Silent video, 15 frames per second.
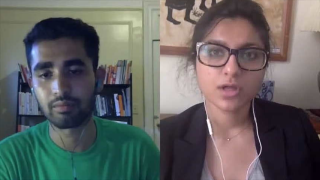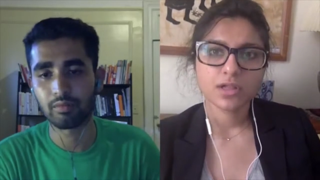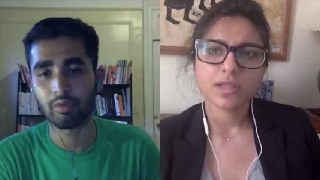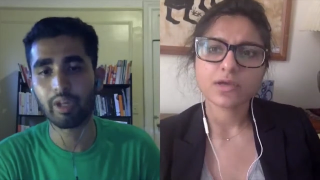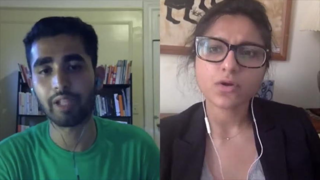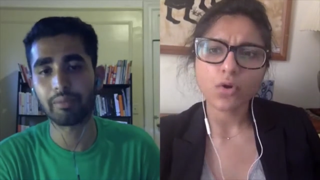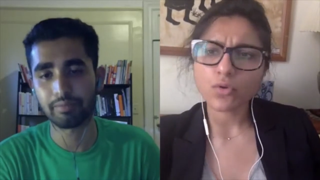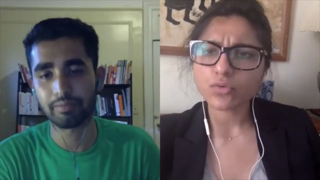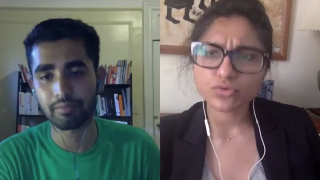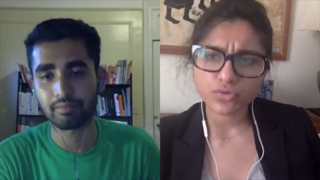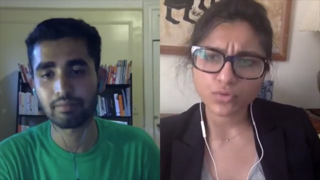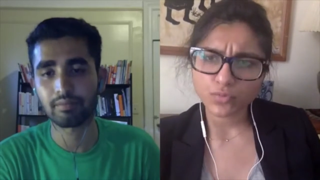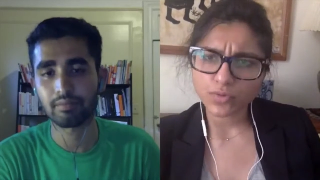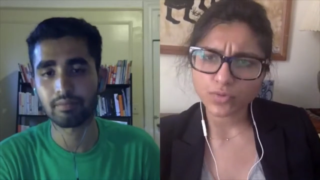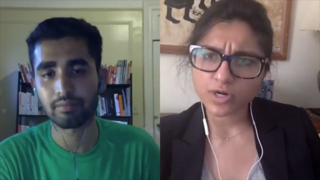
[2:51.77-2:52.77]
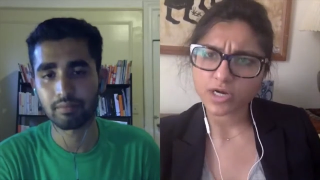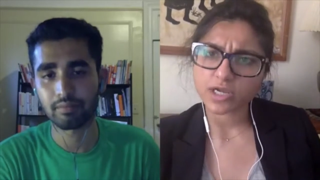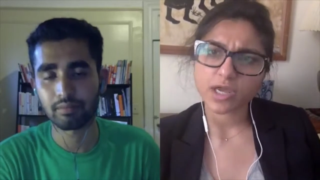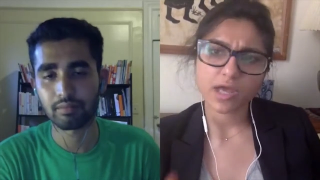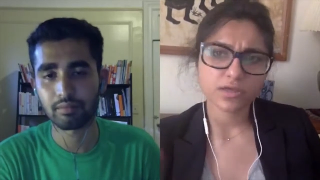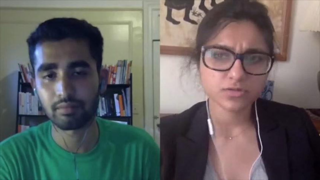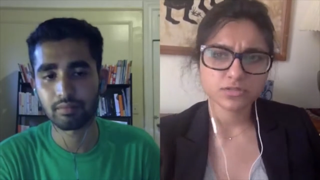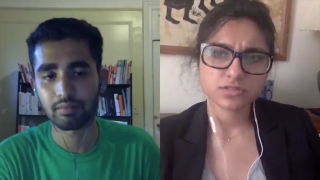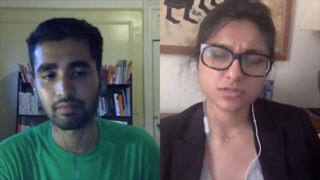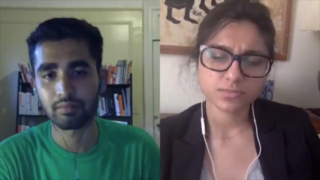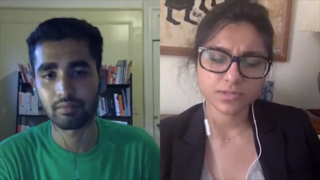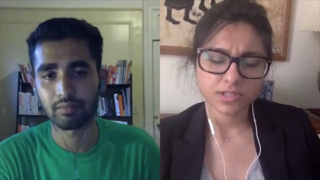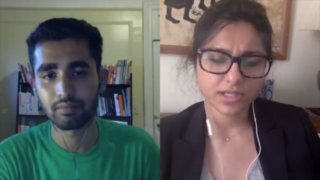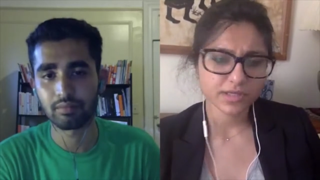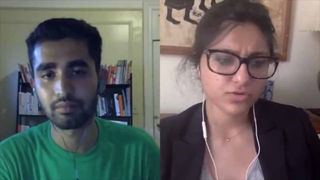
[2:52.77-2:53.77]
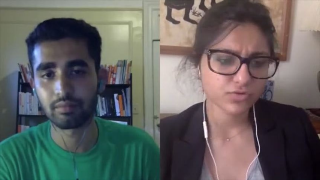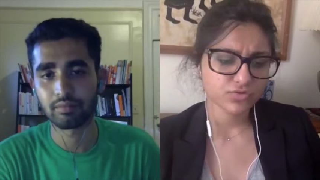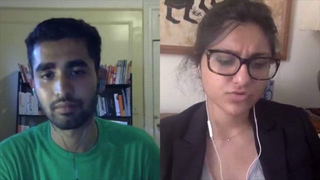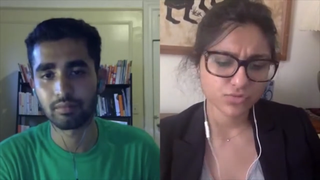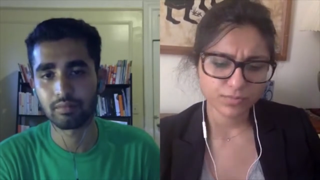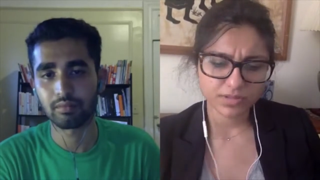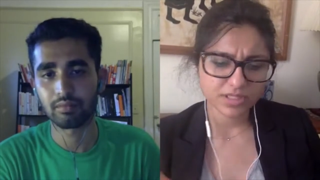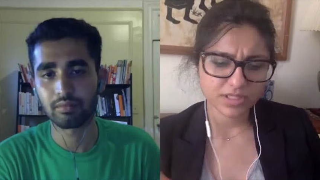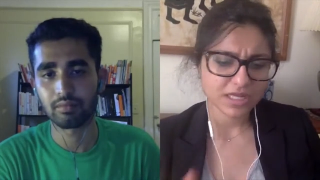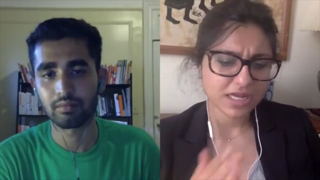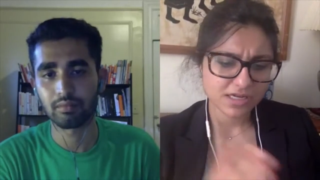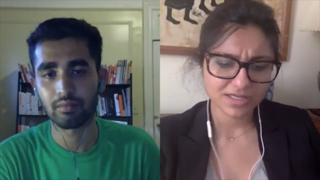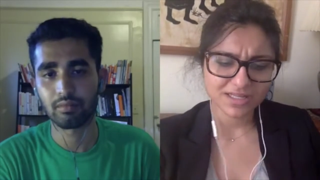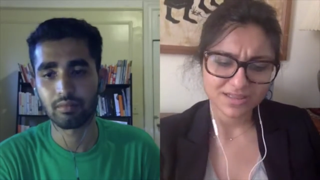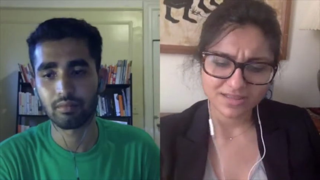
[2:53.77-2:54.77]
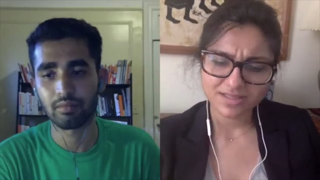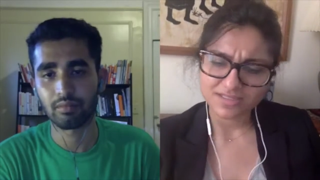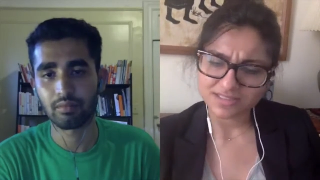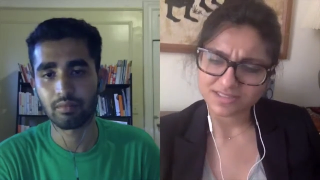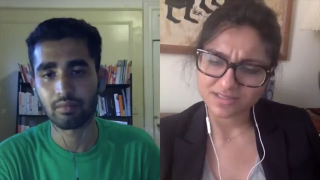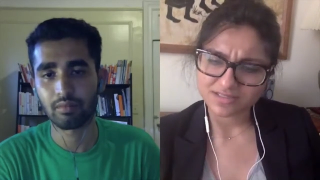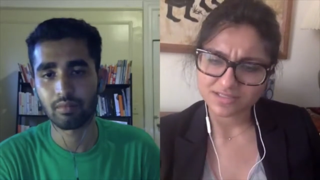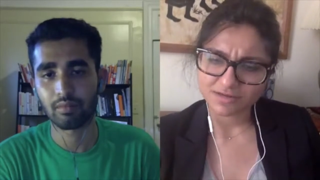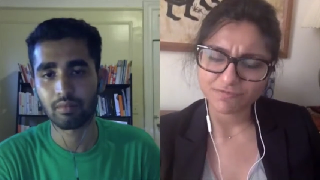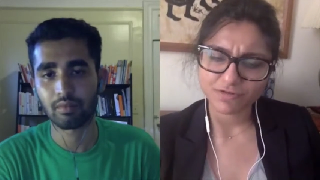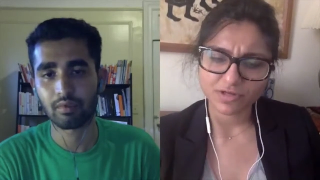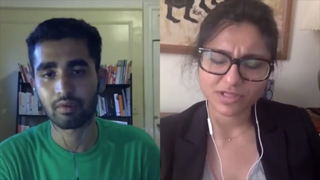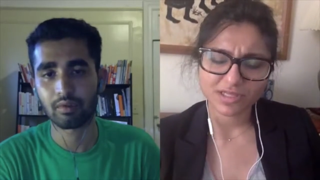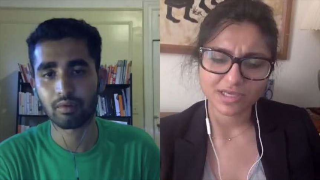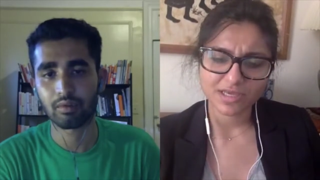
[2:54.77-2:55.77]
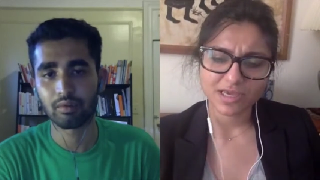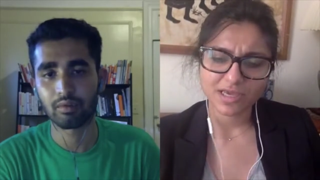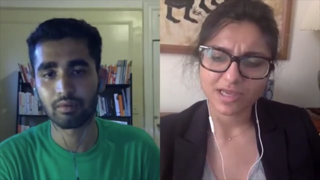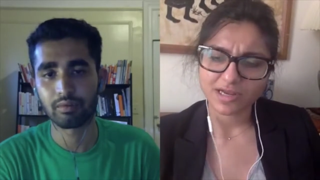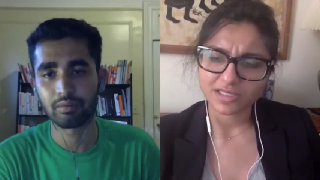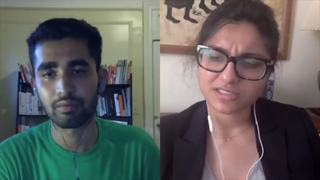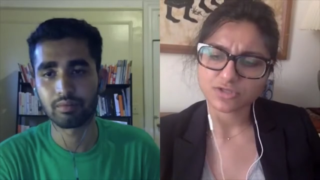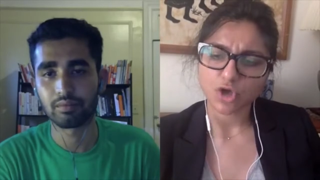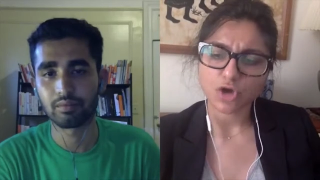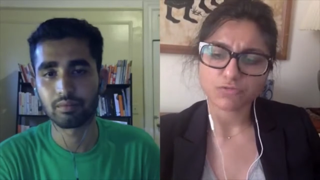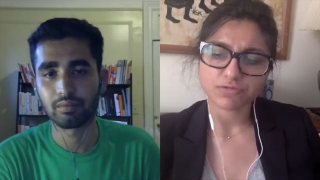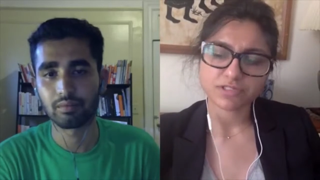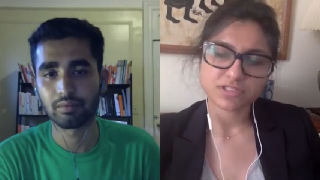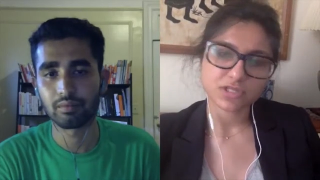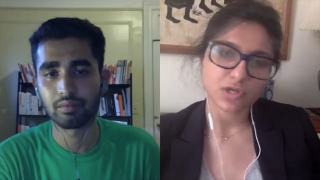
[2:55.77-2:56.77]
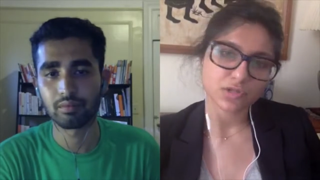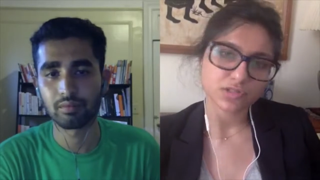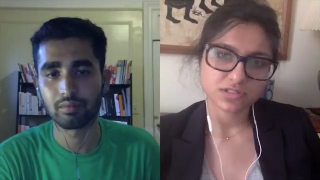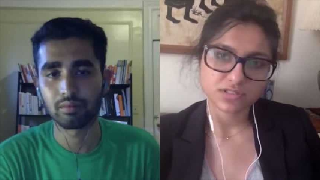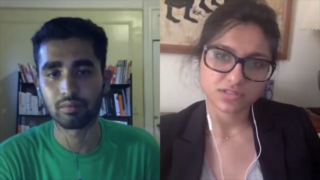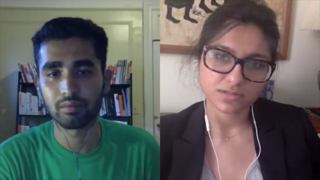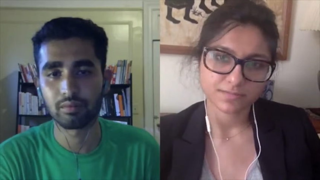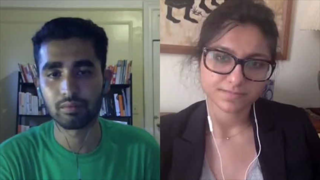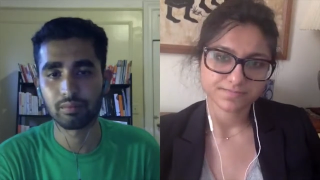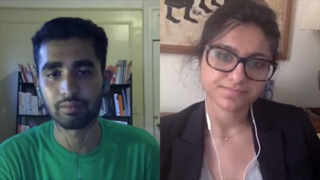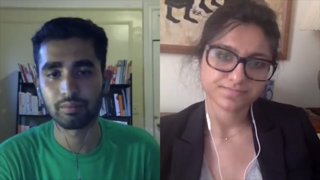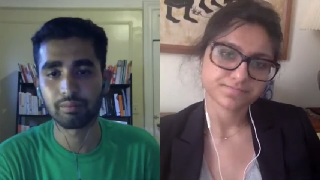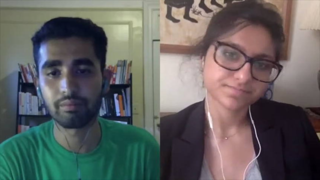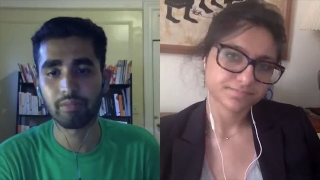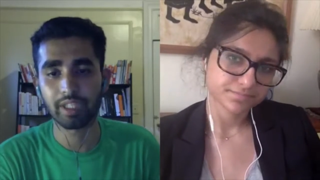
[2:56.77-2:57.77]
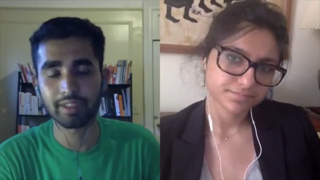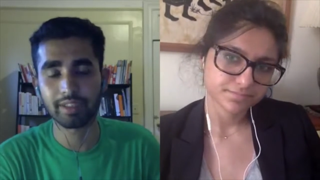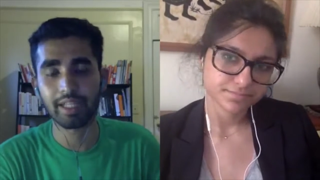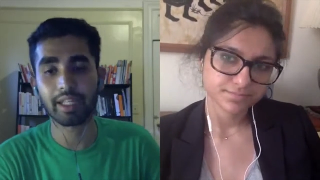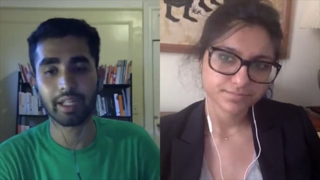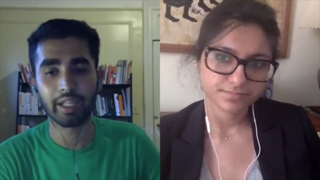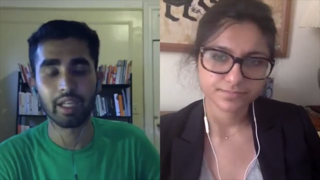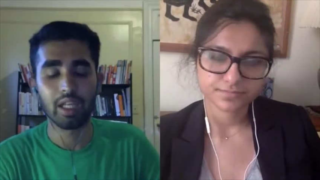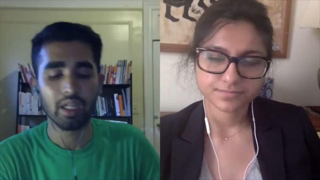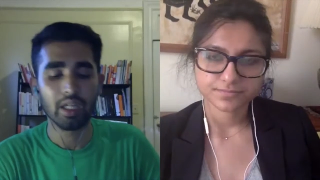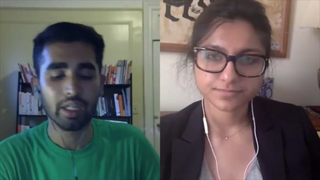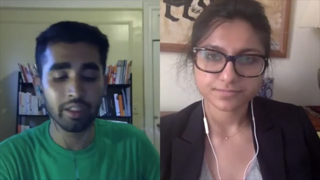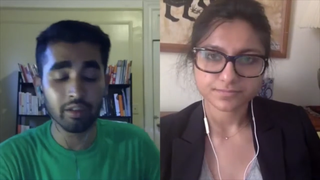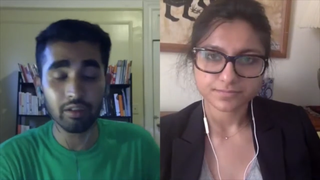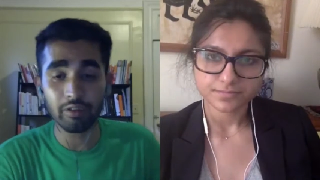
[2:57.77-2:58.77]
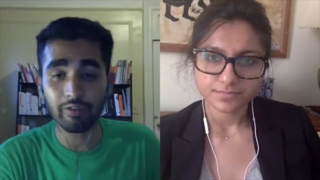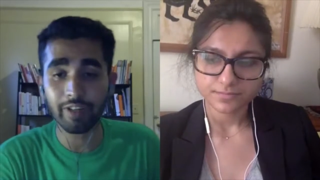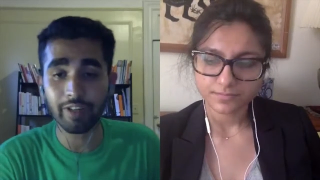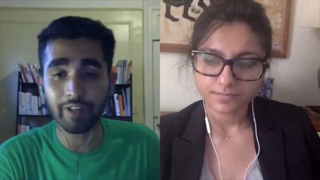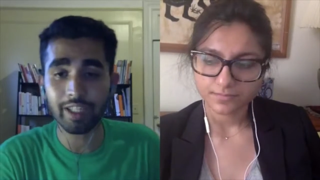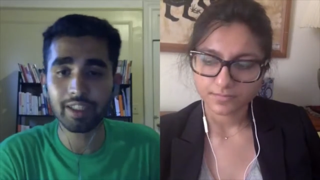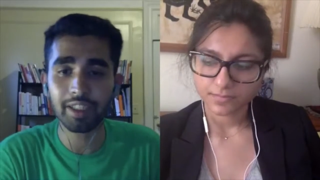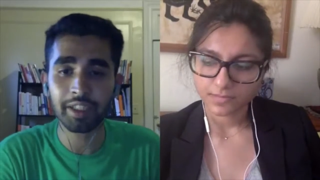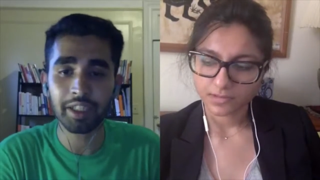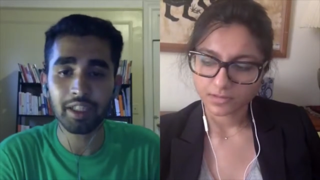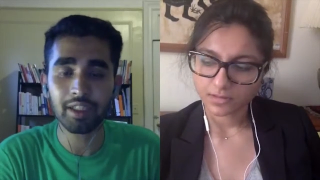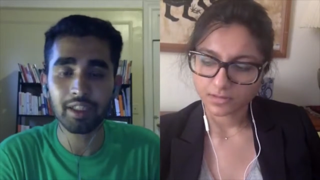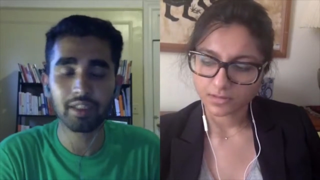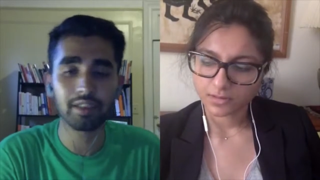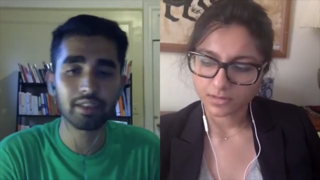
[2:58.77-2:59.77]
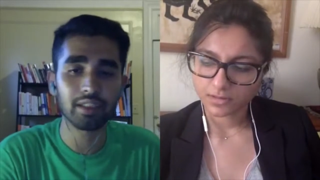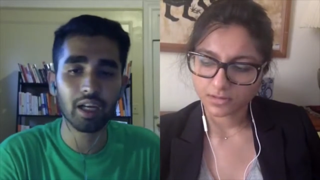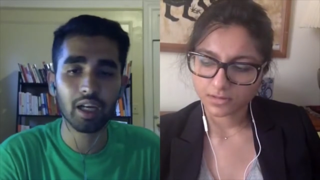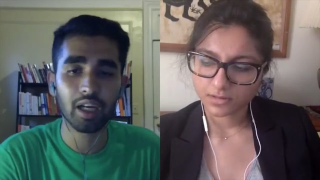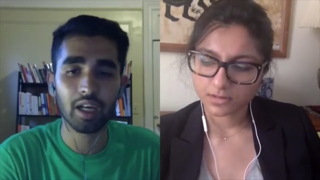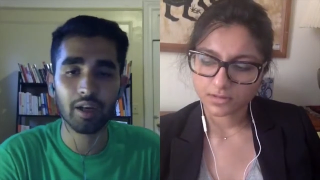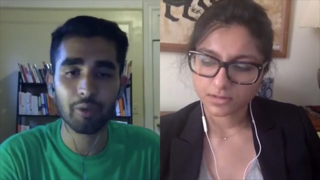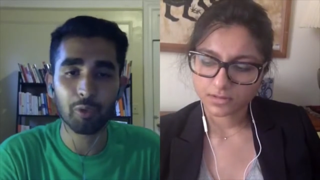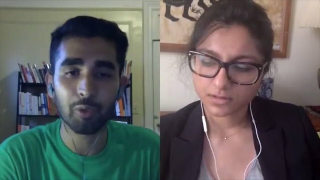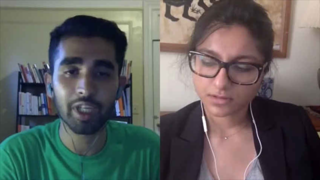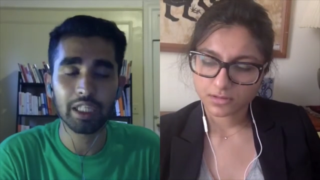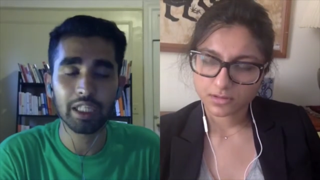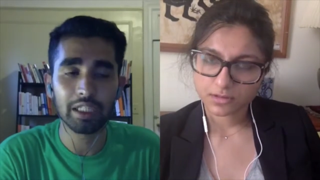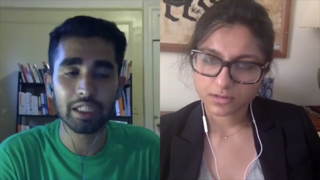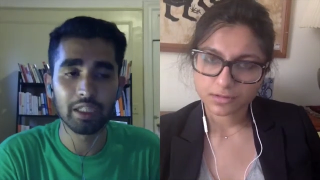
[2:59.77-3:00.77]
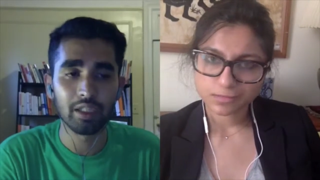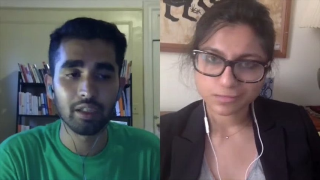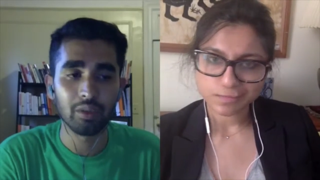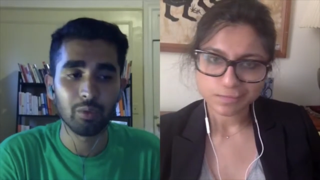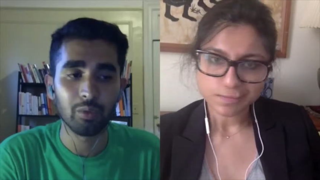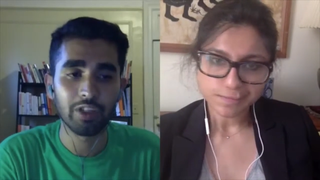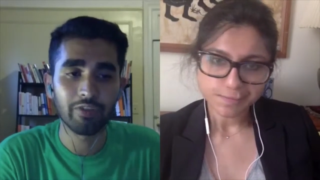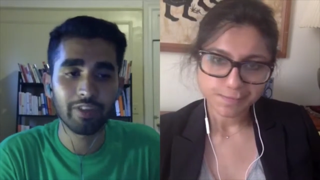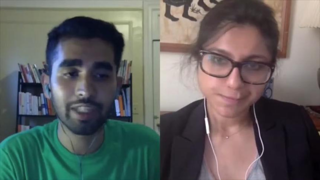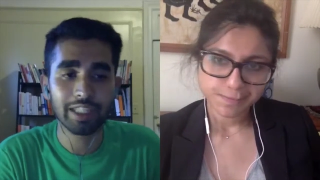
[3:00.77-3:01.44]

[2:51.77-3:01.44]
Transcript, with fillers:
Speaker 1: Right. Like, oh, don't worry, I used to be like you too, but then I did these things differently and I saw results.
Speaker 2: Exactly. And you know, the funny thing is, uh, we we feel